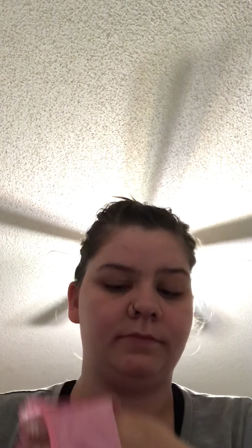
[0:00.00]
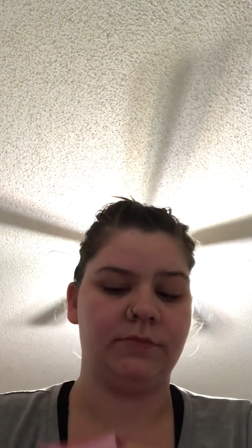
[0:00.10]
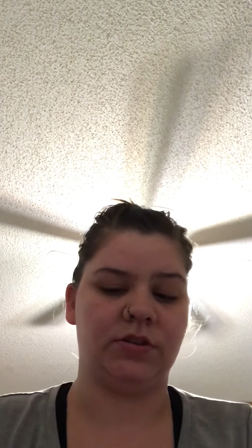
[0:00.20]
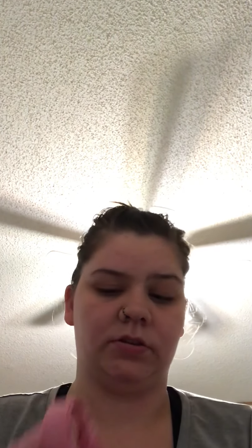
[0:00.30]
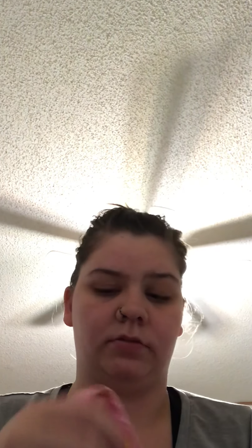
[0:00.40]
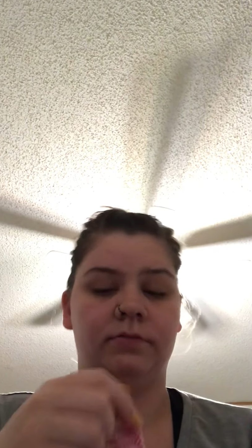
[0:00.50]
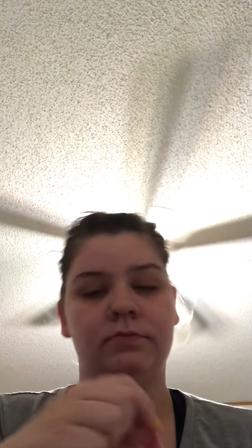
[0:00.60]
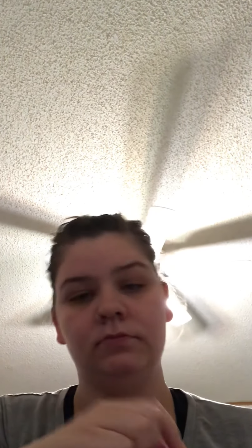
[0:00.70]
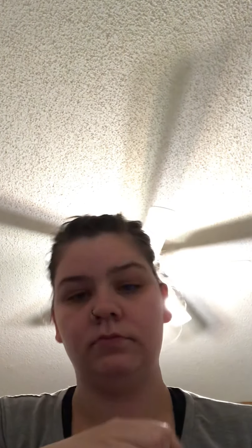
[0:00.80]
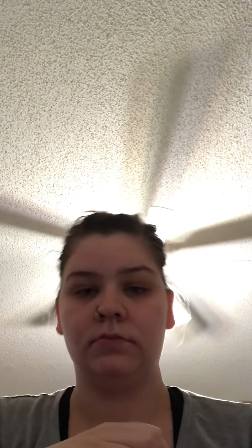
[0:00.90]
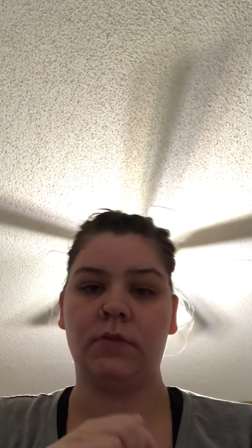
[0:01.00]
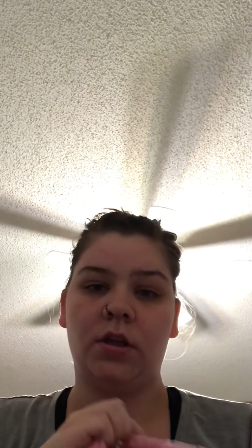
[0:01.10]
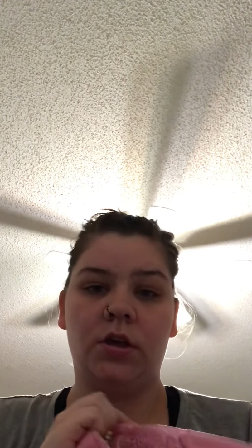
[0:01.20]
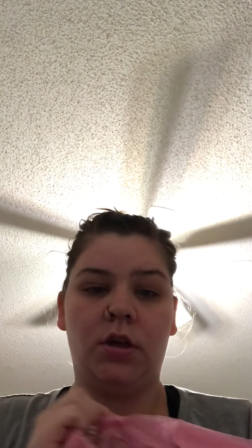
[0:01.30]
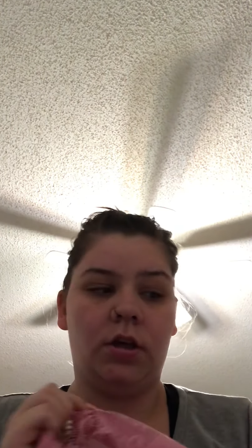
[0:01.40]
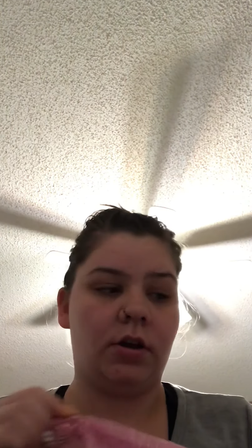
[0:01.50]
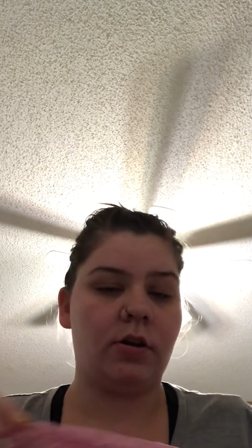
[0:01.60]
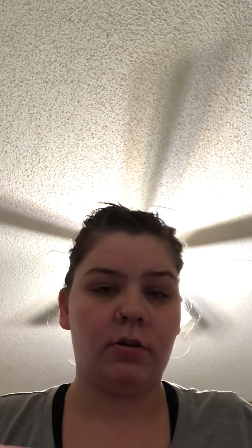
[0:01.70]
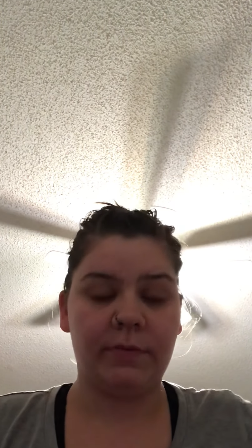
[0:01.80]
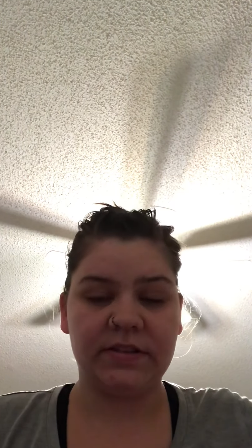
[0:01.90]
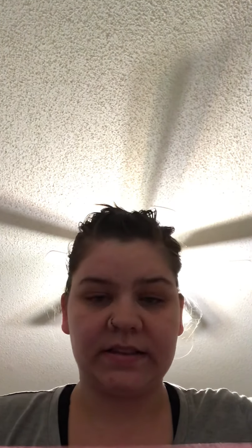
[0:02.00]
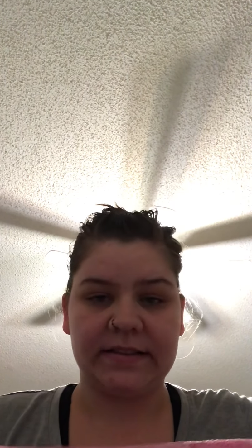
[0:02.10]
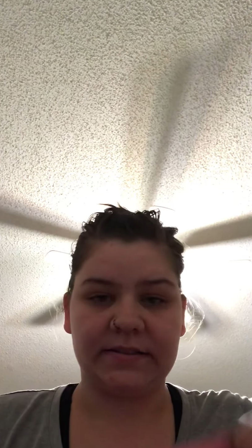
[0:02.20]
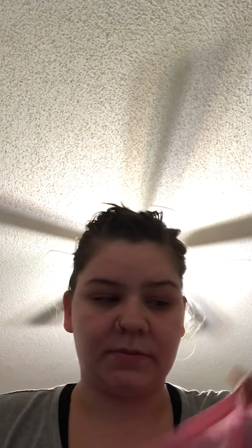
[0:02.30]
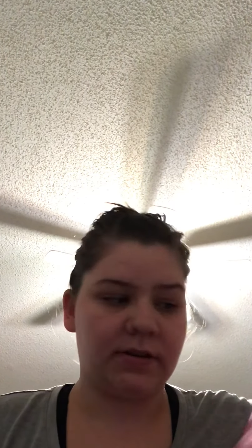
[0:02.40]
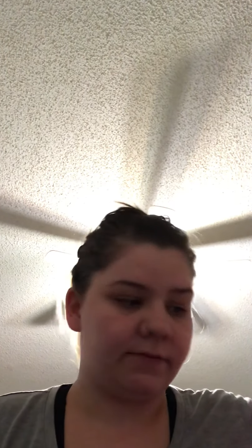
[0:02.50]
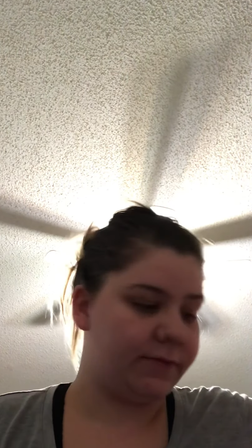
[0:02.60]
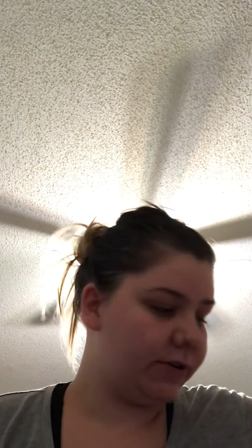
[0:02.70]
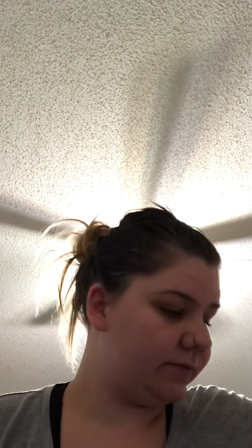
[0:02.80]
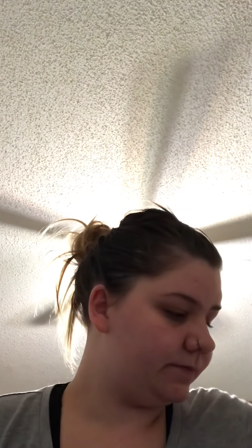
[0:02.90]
So your girl, let's get some comfort.